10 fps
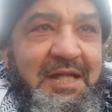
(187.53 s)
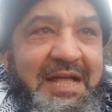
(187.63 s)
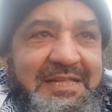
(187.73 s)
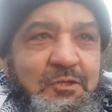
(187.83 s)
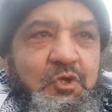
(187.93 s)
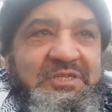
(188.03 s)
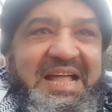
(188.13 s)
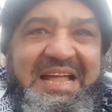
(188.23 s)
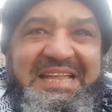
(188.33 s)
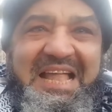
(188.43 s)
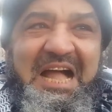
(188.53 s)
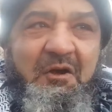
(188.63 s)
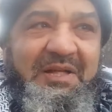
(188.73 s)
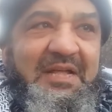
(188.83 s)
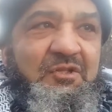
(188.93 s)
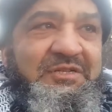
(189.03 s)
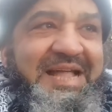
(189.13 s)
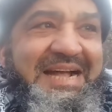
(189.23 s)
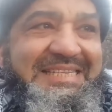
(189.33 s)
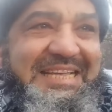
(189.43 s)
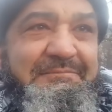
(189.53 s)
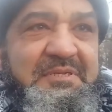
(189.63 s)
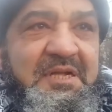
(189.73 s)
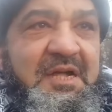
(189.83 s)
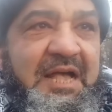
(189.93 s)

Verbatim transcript: And I don't allow and I don't accept